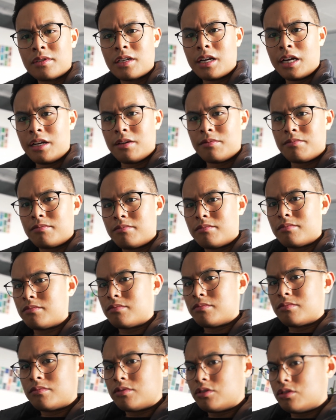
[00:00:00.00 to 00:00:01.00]
kind of
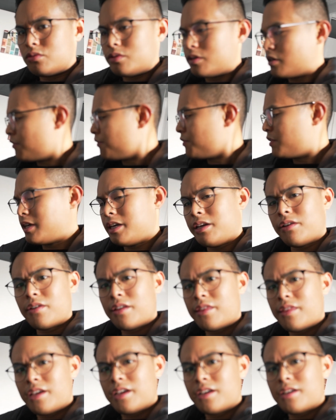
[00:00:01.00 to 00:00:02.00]
do it over here, I
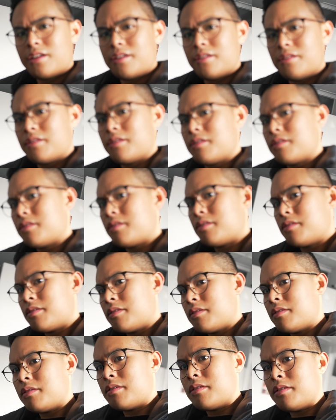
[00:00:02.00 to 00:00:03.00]
think.
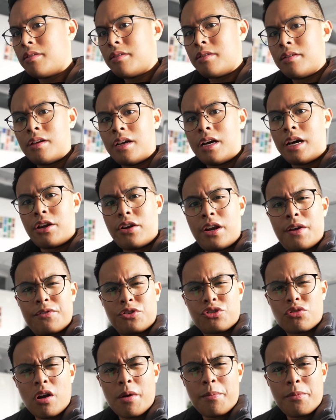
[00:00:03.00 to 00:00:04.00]
I don't have
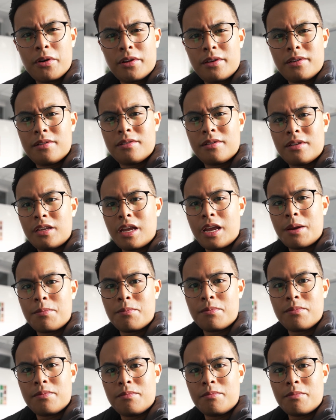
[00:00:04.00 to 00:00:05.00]
a tripod, and
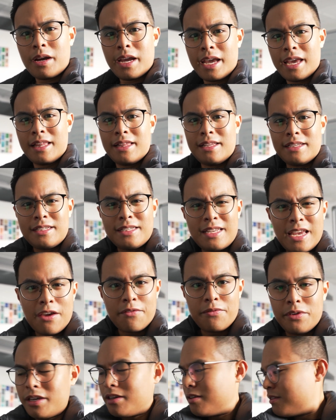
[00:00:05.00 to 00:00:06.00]
my this is
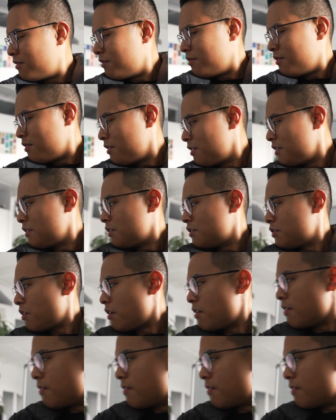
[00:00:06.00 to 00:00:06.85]
heavy. So.